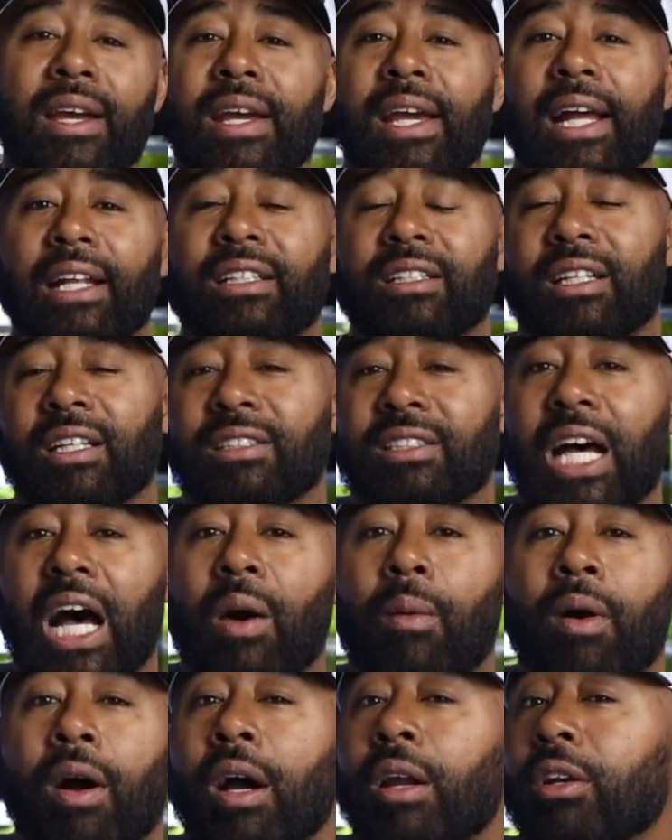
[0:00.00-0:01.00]
It's
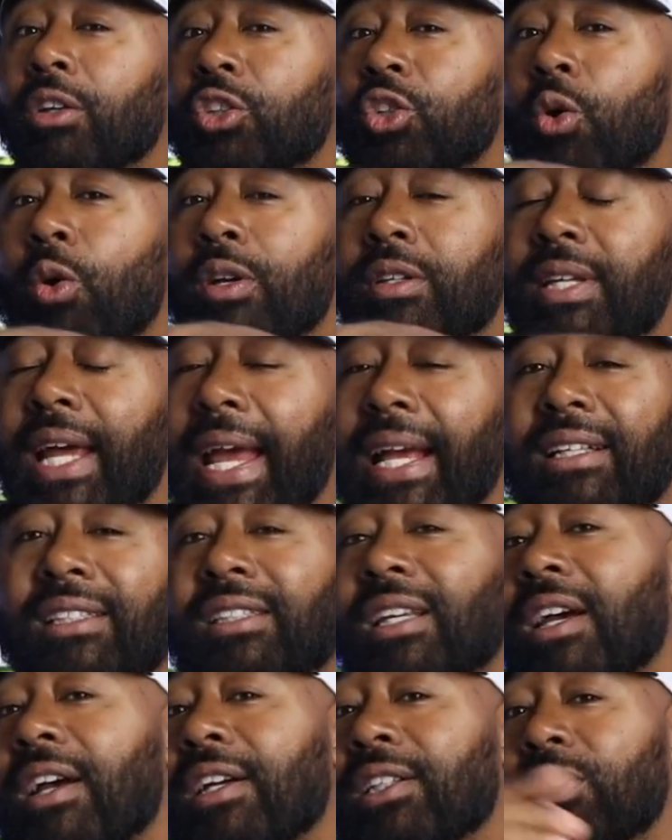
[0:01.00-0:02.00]

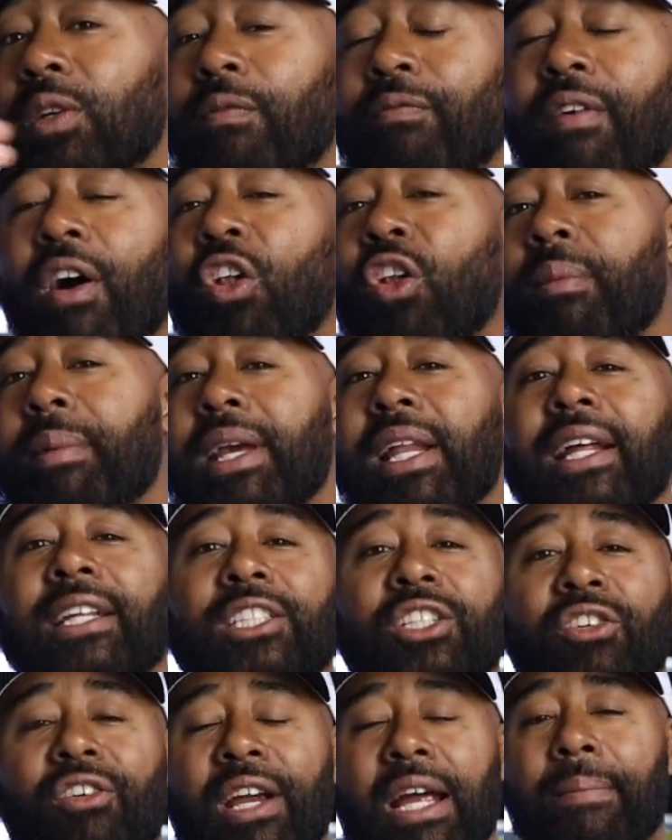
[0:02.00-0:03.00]
Tazawa_Tanks. So follow me on
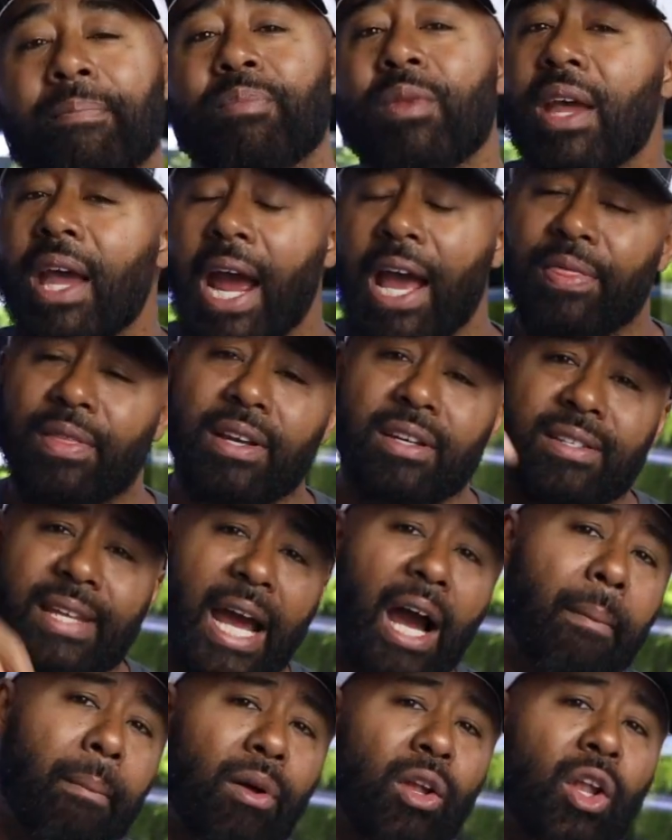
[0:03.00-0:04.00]
Instagram. And then
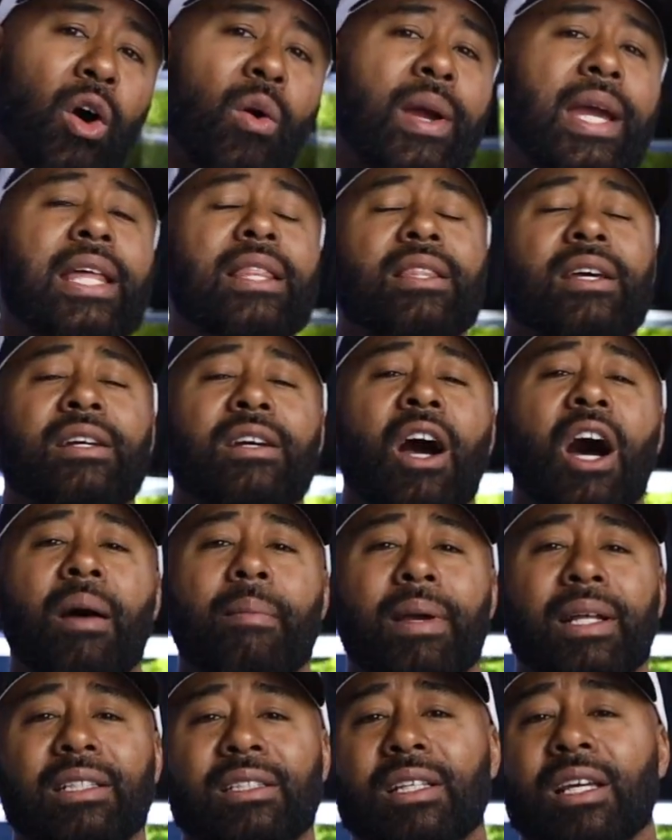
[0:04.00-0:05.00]
down below in the
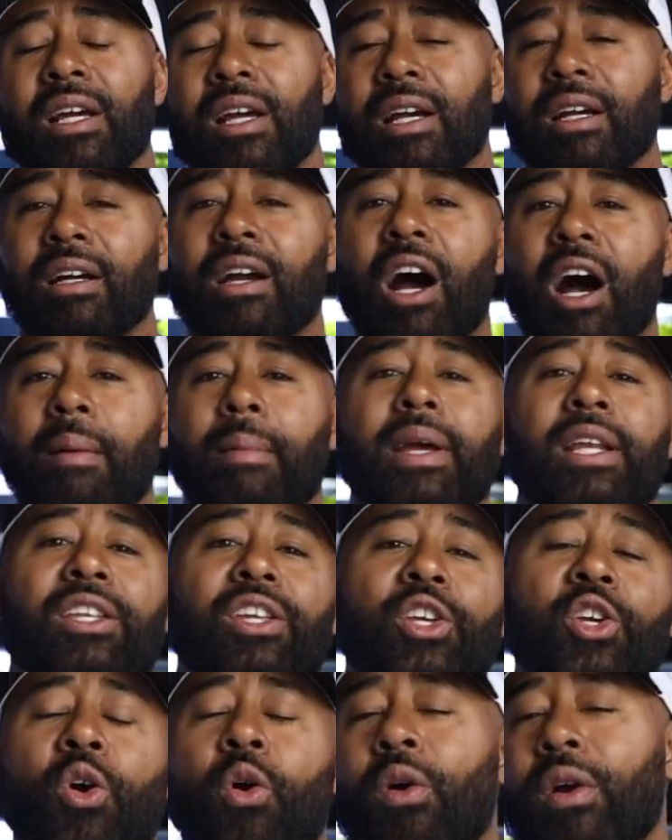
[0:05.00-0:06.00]
comments, comment
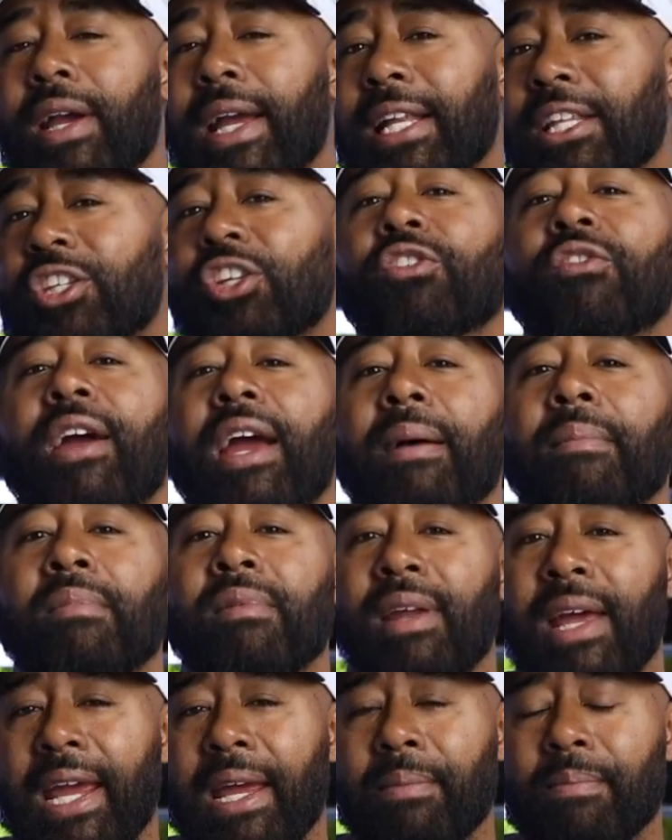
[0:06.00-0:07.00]
your Instagram
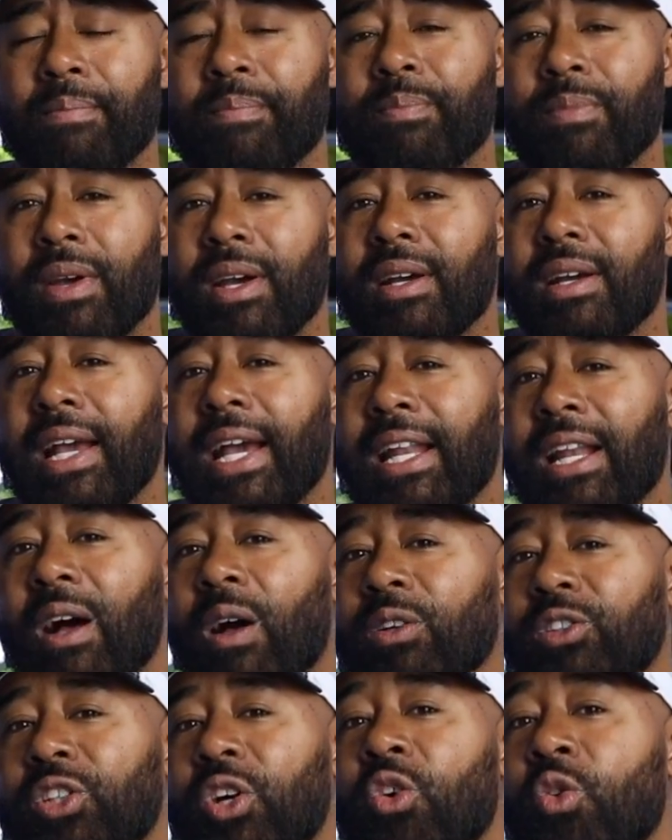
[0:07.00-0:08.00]
name and
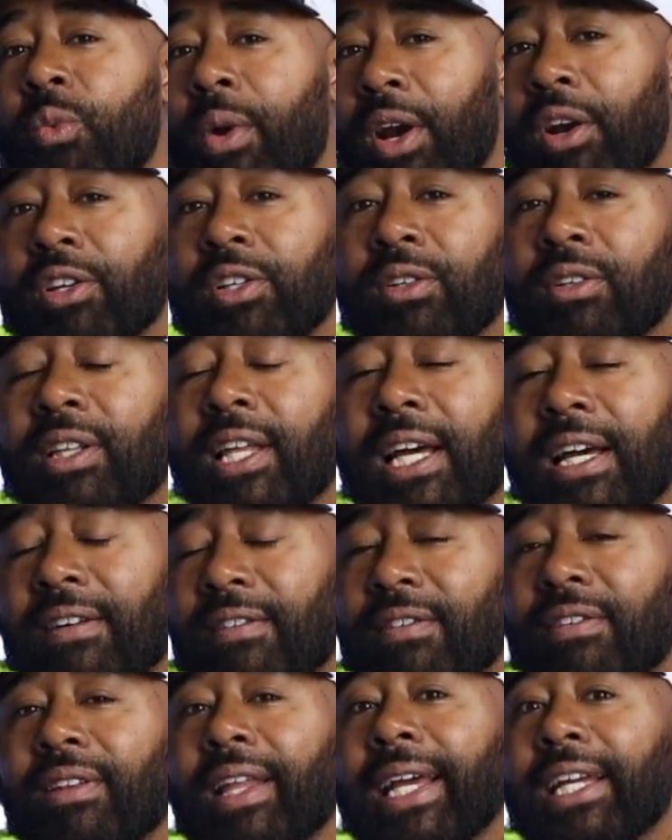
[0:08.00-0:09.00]
also where you
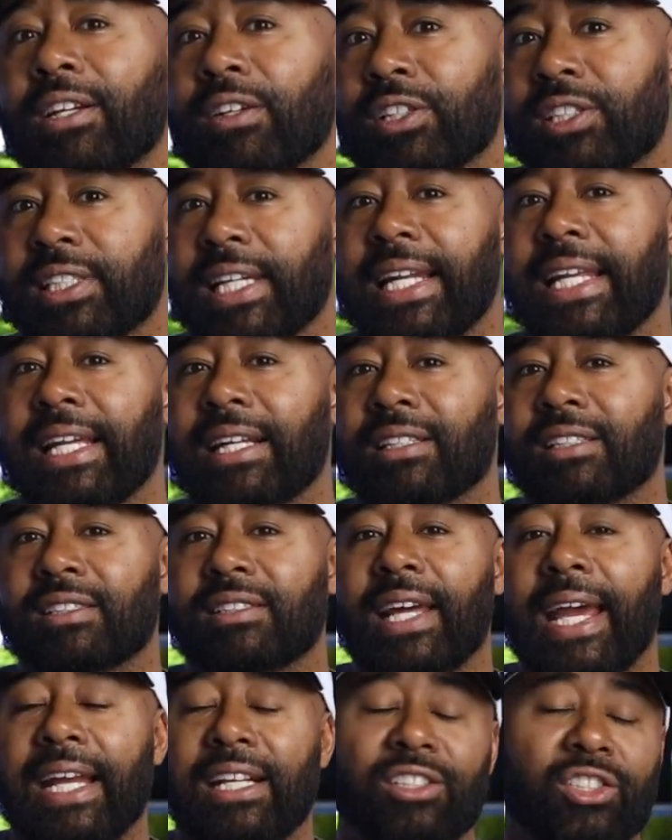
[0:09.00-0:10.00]
live, like your city and
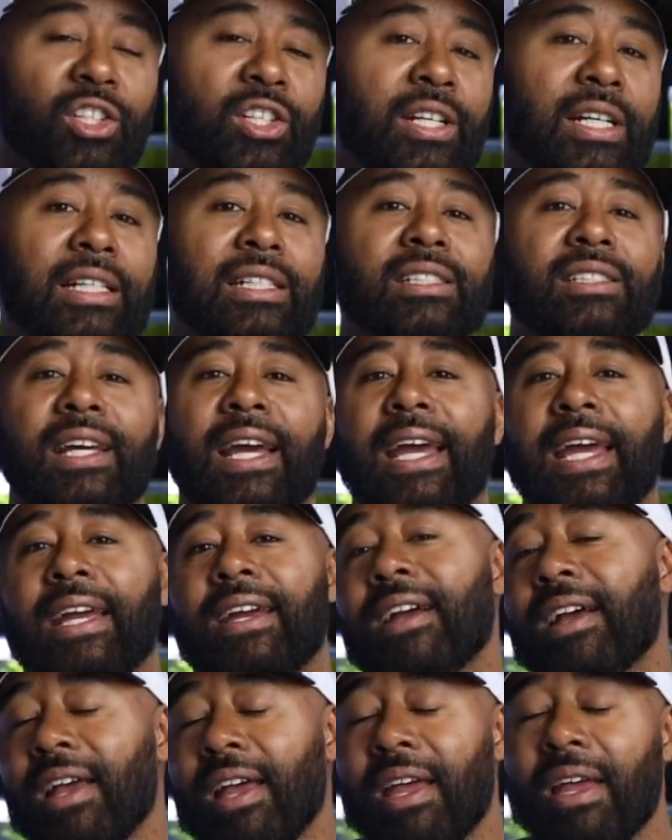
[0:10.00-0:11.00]
state. So you can say,
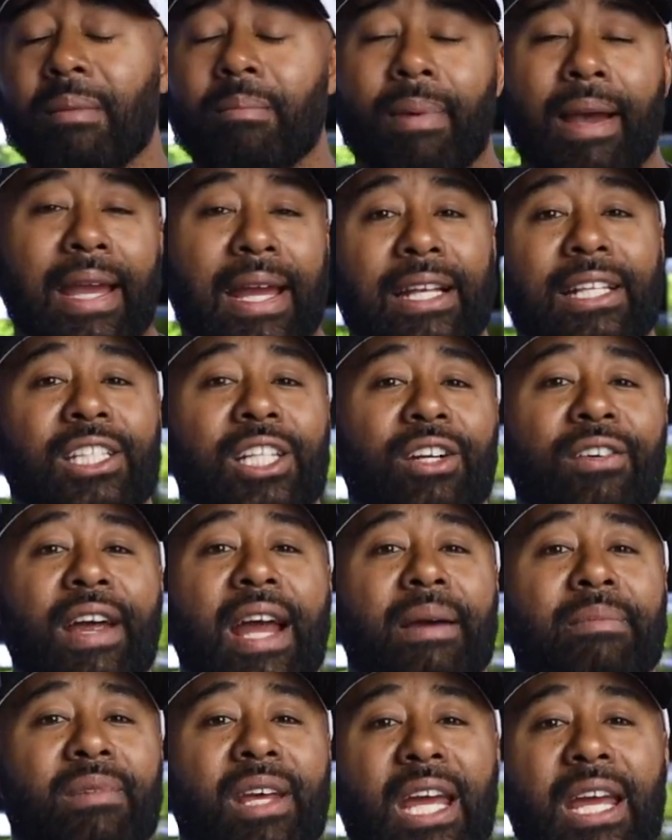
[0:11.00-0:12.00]
my
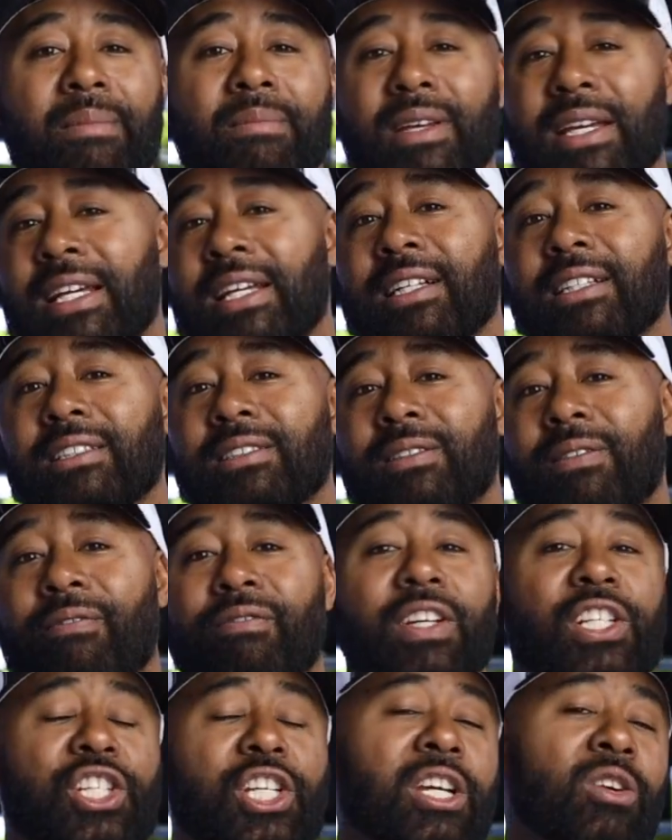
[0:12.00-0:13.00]
Instagram name is
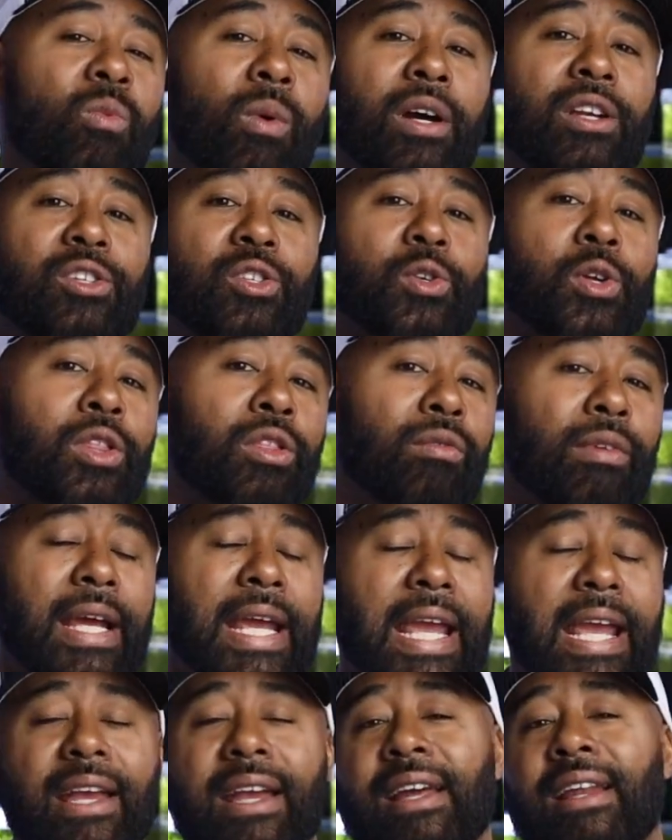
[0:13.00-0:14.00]

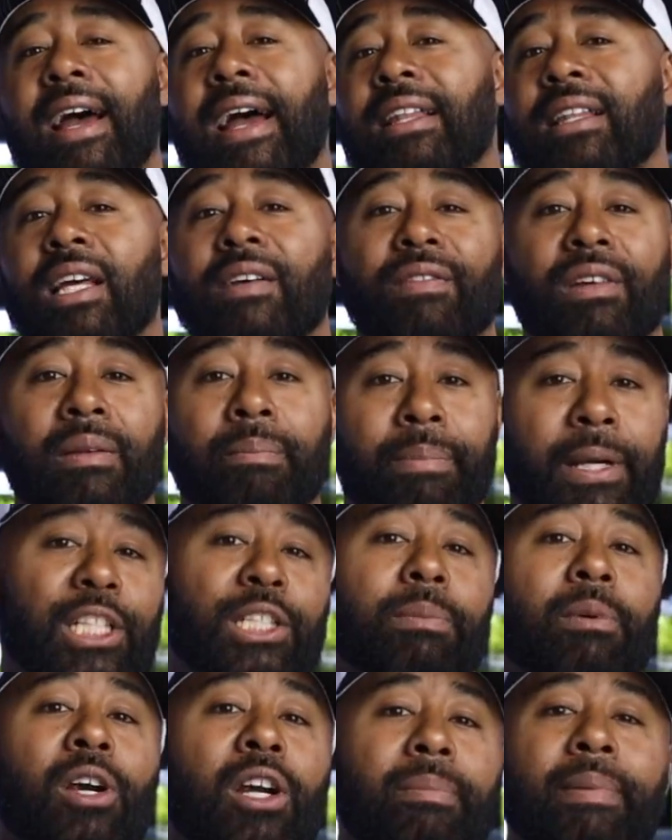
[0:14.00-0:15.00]
Fishy123 and I live in
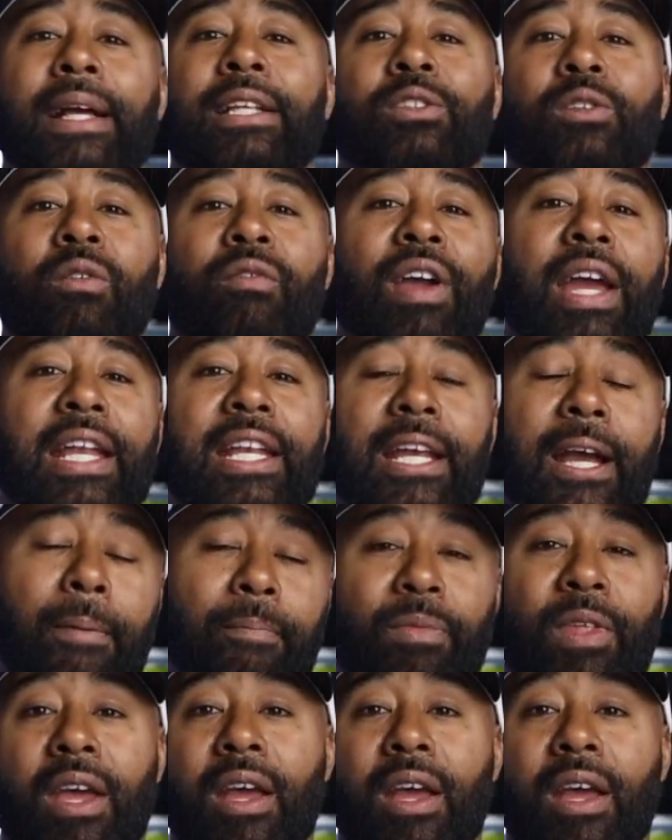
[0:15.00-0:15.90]
Pittsburgh, Pennsylvania.